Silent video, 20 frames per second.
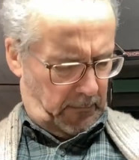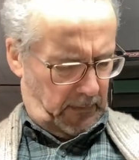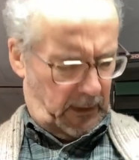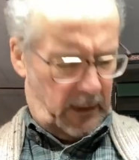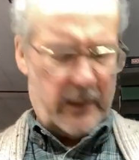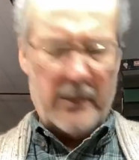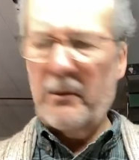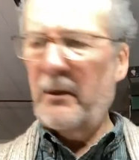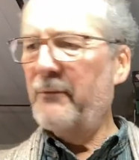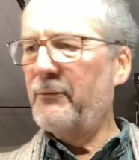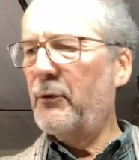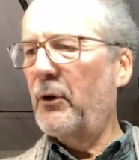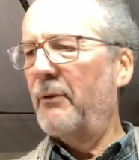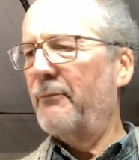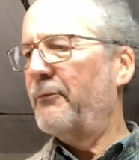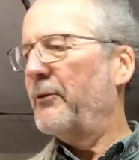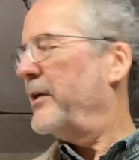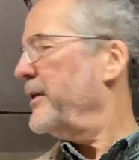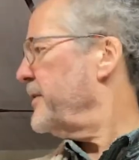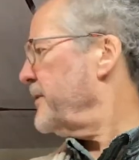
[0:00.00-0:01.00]
So I've got,
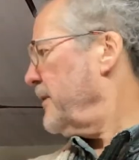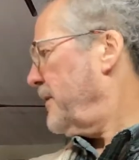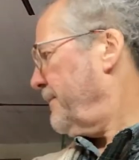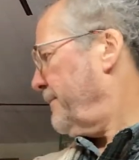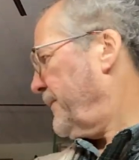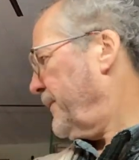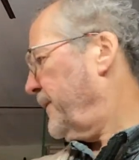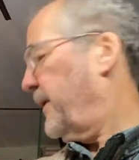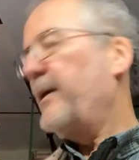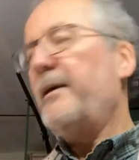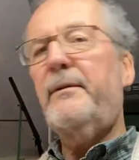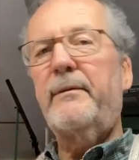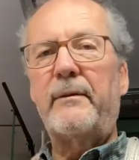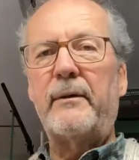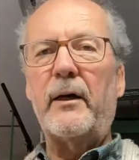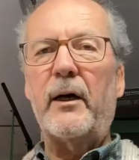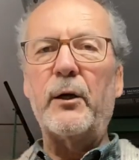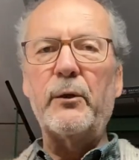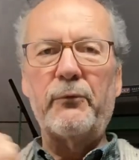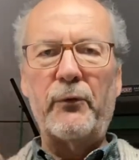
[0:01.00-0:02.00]
for example,
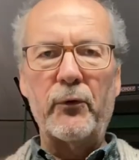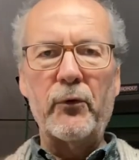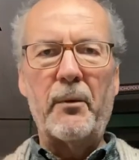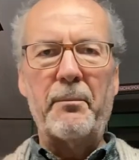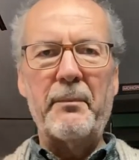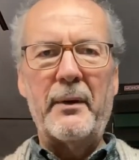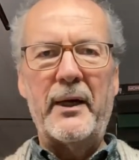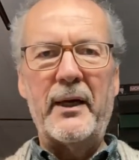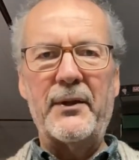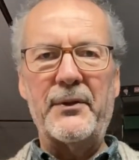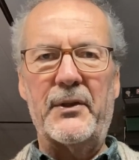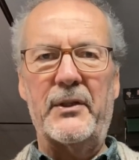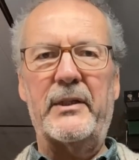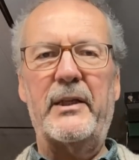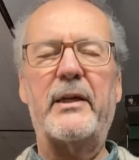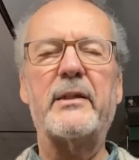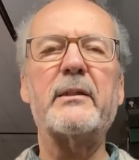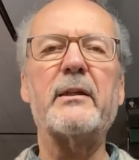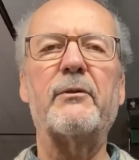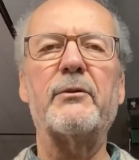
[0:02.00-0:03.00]
over on my other
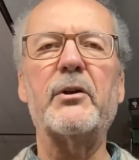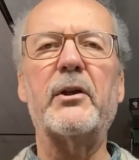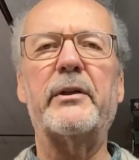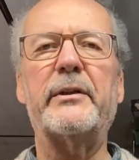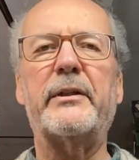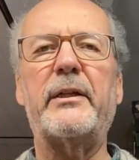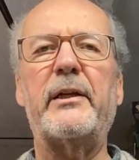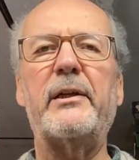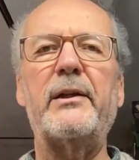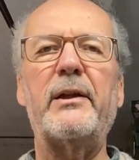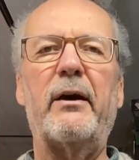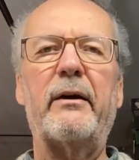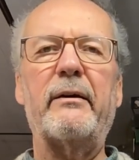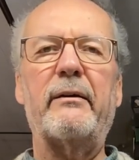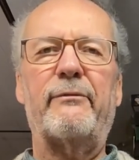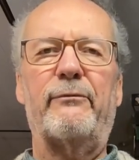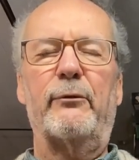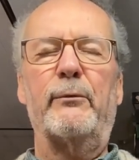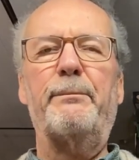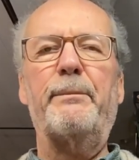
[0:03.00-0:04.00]
desk, I've got a
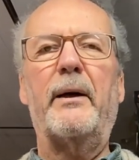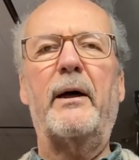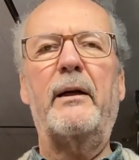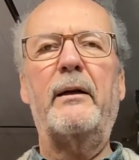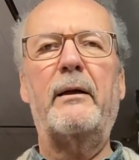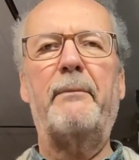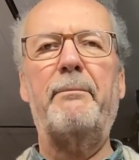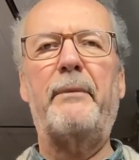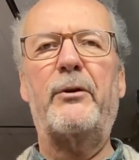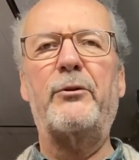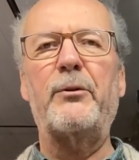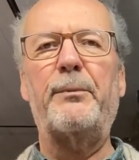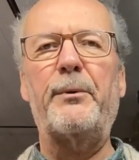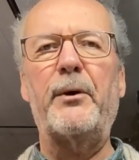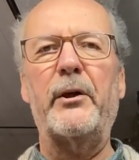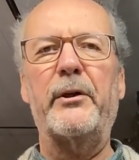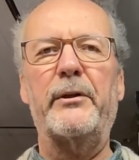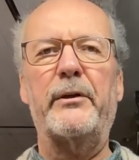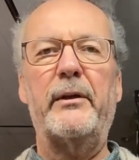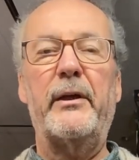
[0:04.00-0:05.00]
delightful Pilot
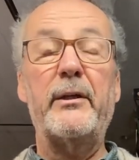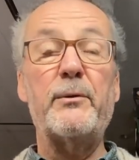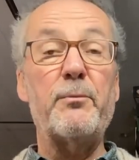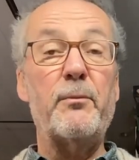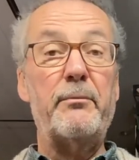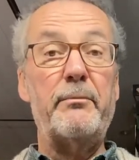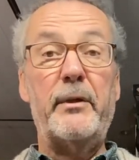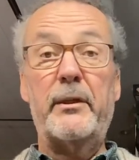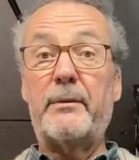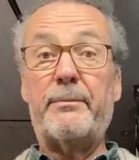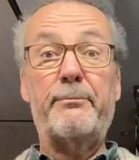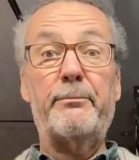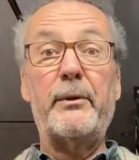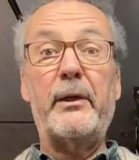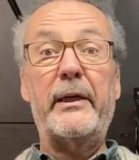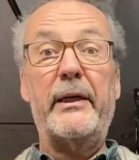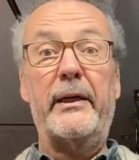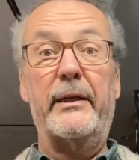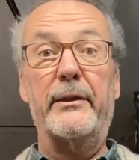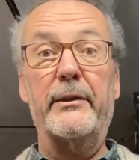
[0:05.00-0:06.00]
Metropolitan. It's
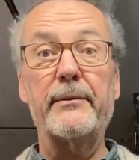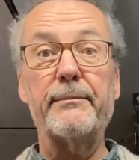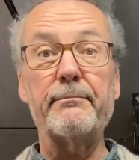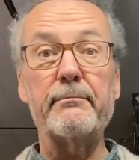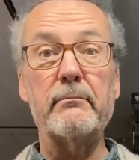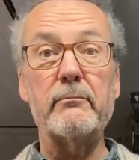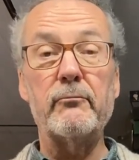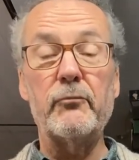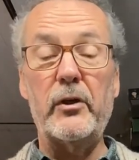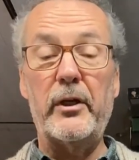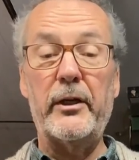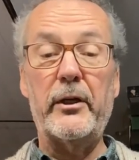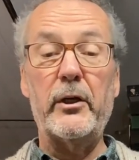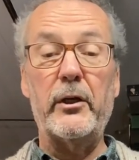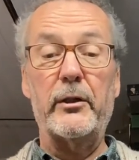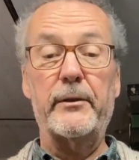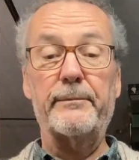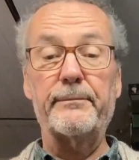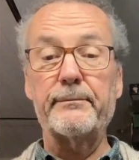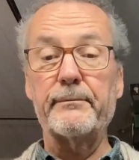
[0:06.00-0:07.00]
brilliant, really good.